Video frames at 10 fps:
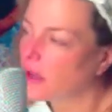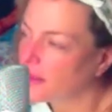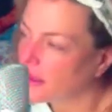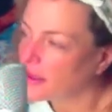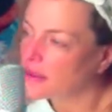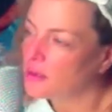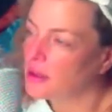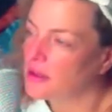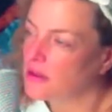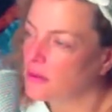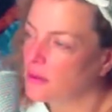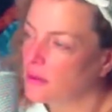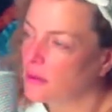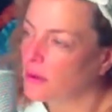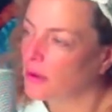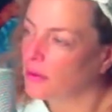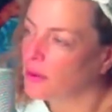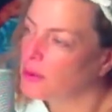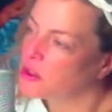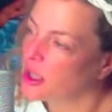i think it's because well if we
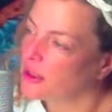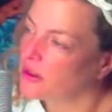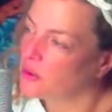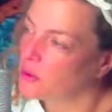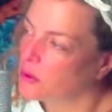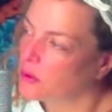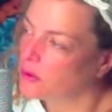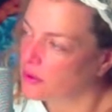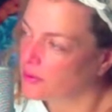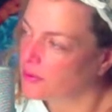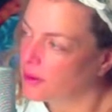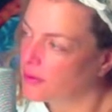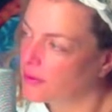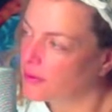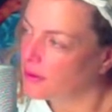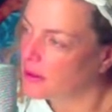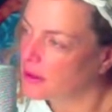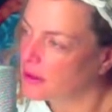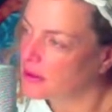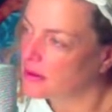projected the world if if
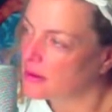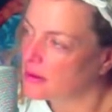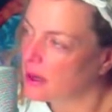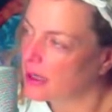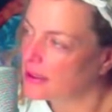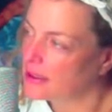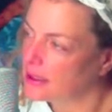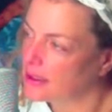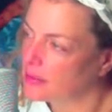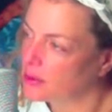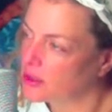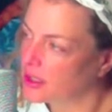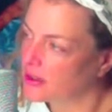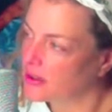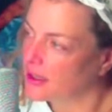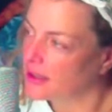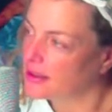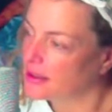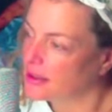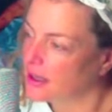this idea projected the
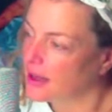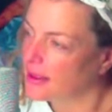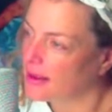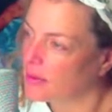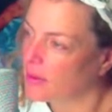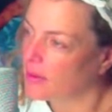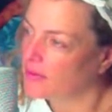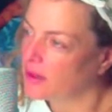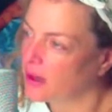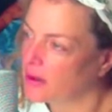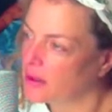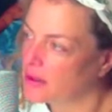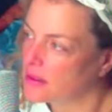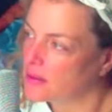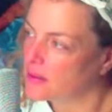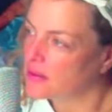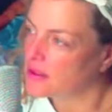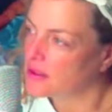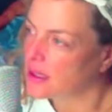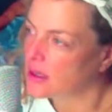idea i think what we've done is we've
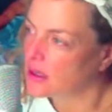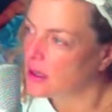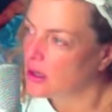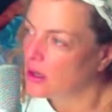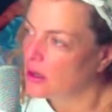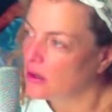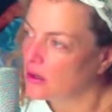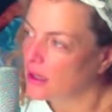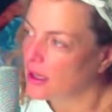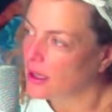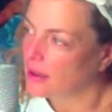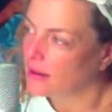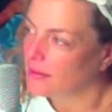just said okay